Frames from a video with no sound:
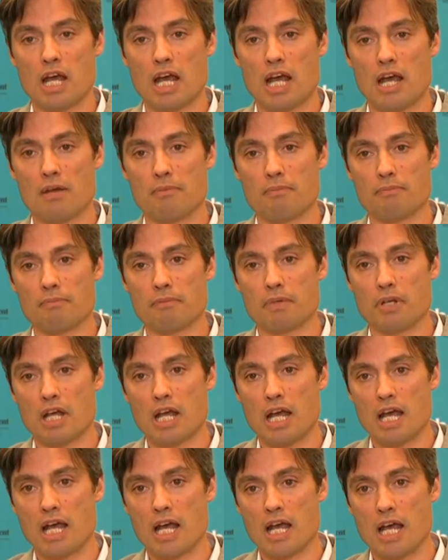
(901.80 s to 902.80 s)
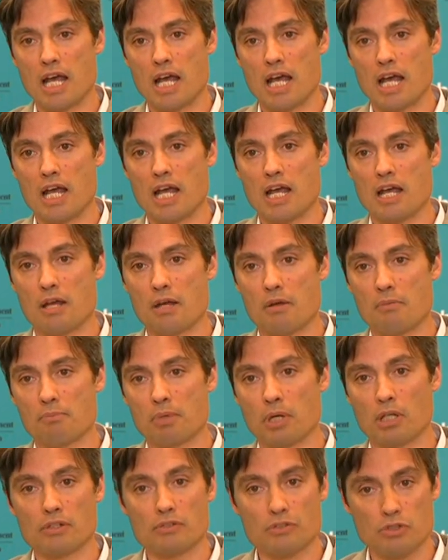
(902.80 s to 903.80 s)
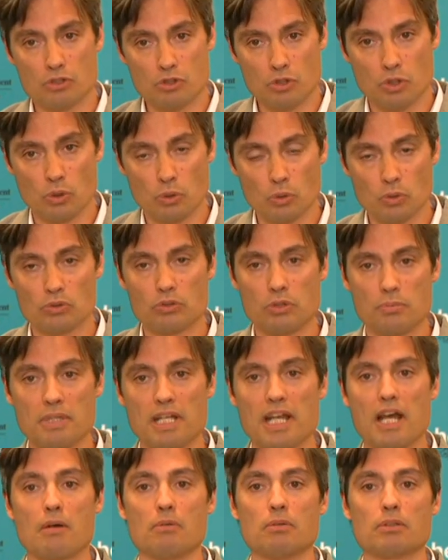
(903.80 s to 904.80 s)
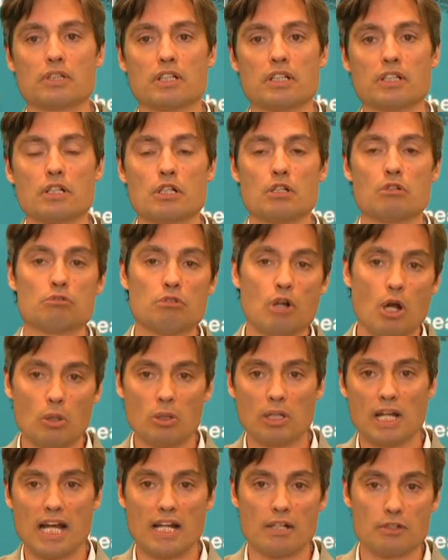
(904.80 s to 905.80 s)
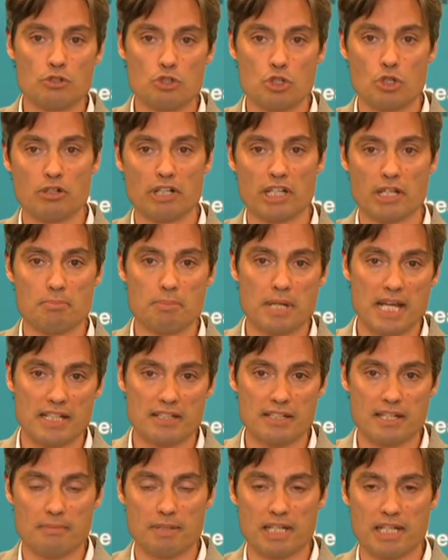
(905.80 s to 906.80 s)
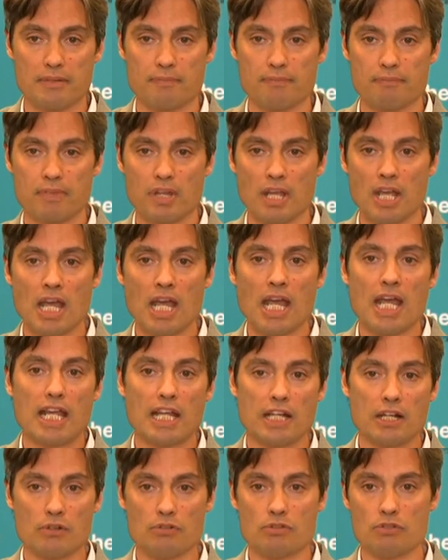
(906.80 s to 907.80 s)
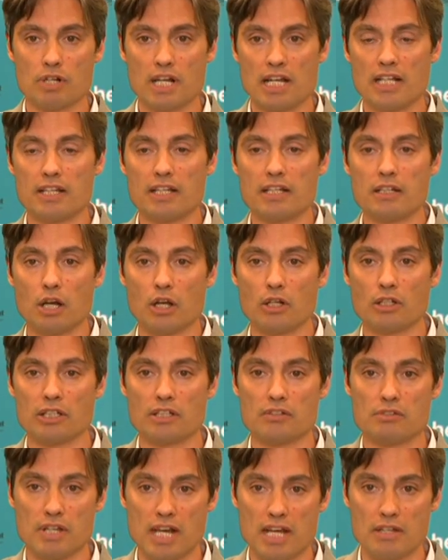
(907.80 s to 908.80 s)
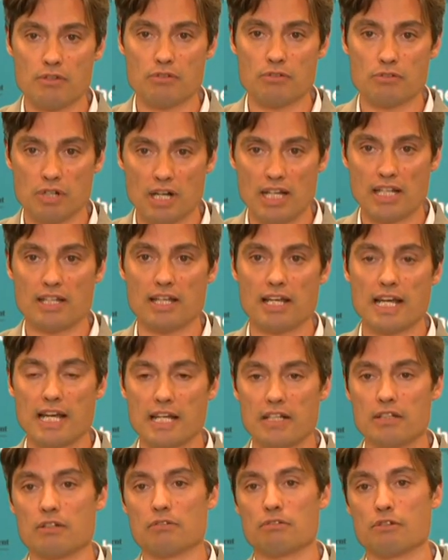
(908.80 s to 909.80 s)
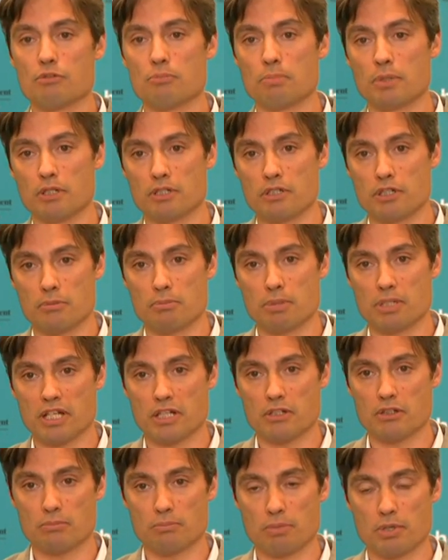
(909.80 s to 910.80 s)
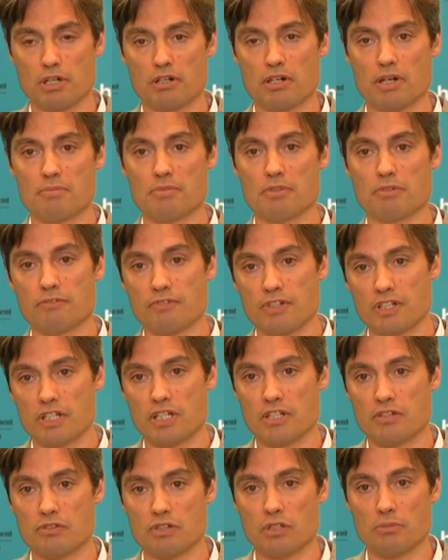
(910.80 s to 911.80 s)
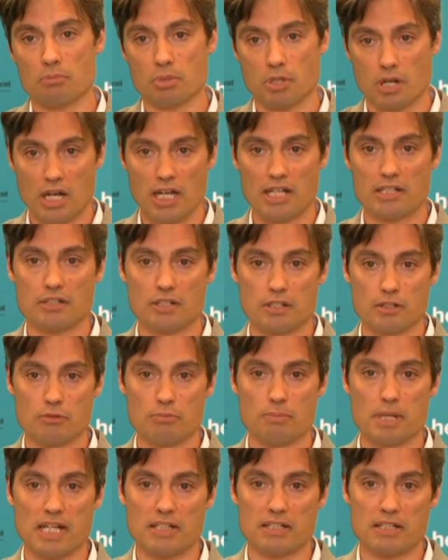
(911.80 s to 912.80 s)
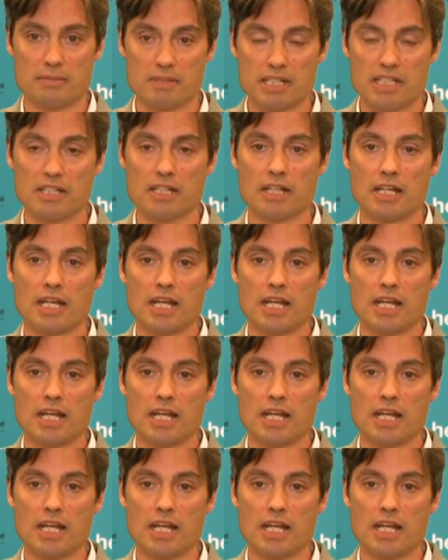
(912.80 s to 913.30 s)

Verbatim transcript: um, uh, policy tool to be able to roll out during a pandemic. In Australia, only South Australia had respiratory protection programs and fit testing prior to this pandemic.